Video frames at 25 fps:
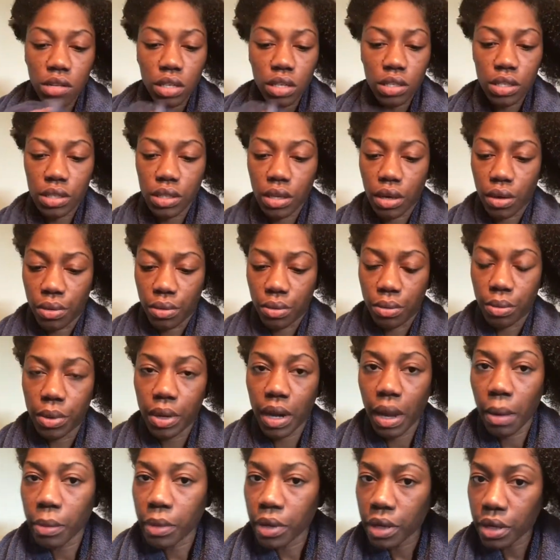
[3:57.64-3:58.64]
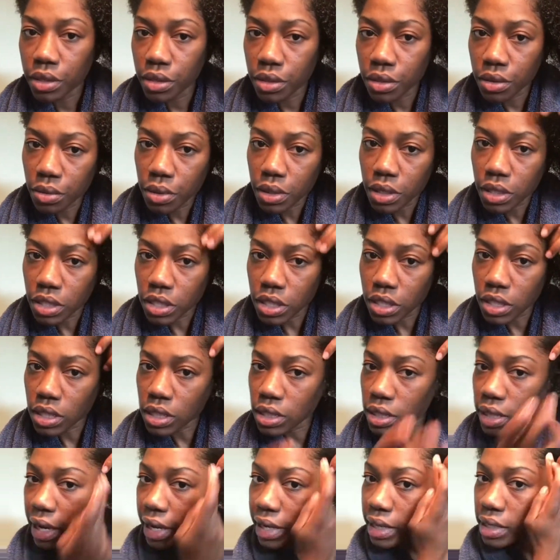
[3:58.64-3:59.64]
So what I'm going to do is
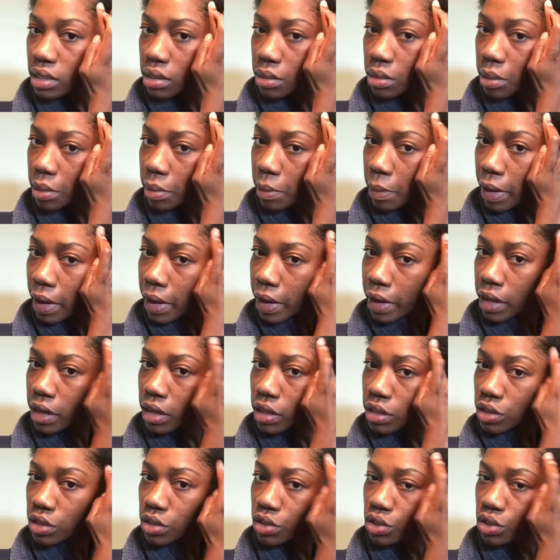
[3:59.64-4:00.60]
just take some of my edge